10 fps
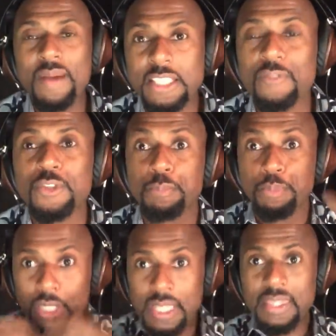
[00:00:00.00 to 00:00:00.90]
of myself as
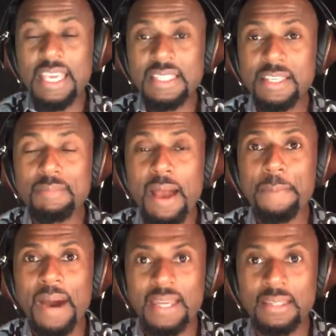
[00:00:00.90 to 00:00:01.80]
putting things in my
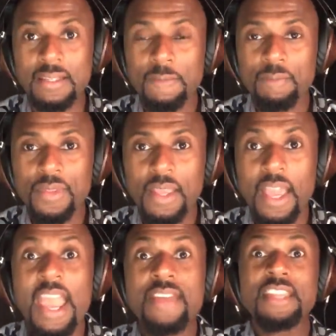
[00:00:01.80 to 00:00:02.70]
body
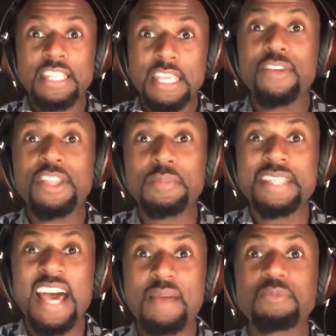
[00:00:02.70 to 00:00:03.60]
and then giving
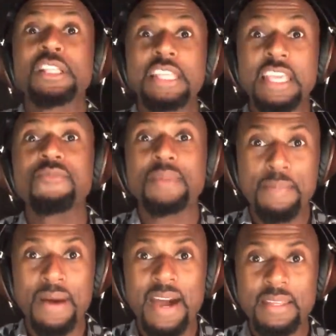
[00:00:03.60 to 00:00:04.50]
them time to leave
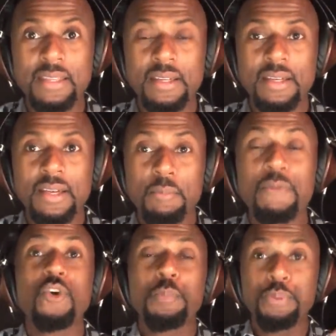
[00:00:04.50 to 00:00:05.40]
my body
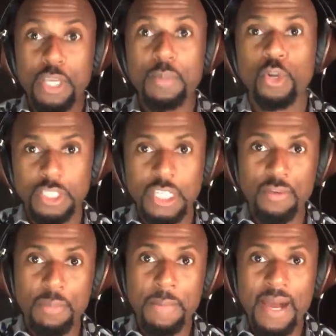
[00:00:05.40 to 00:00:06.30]
before putting more
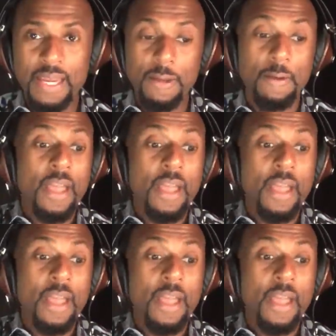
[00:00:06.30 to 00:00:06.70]
stuff in my body.